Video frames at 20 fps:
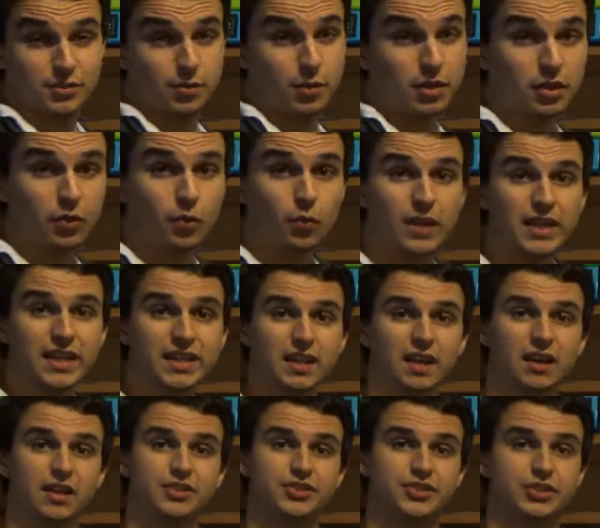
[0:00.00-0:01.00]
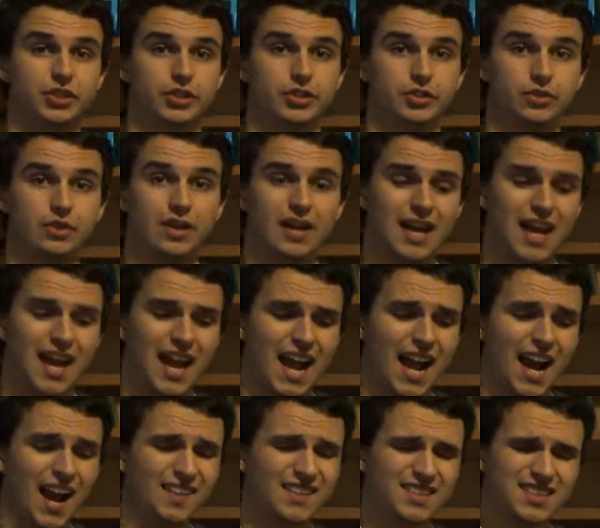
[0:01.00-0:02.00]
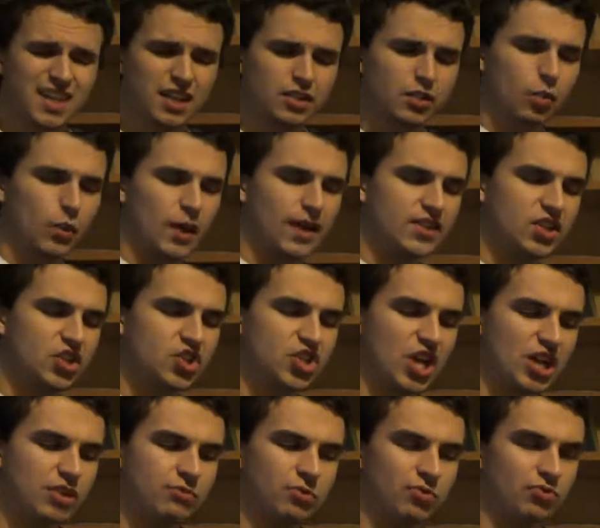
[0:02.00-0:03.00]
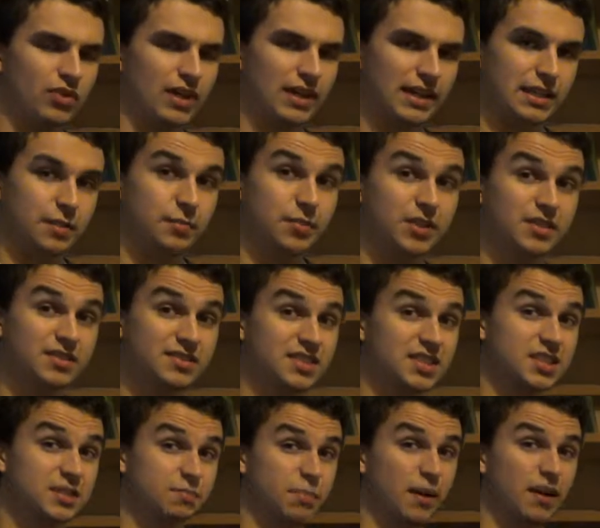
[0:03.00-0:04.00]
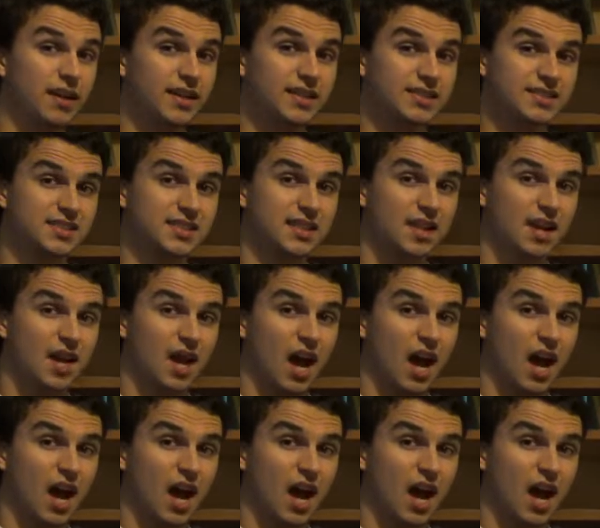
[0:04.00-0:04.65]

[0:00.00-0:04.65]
It's one that we can't do, and it's kind of weird in general, really, because despite